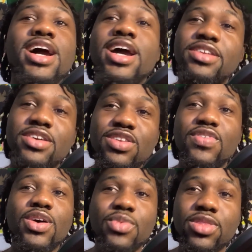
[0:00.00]
I
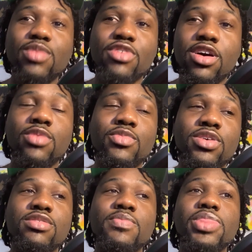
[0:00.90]
identified what the problem
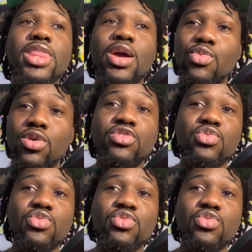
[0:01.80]
was. I worked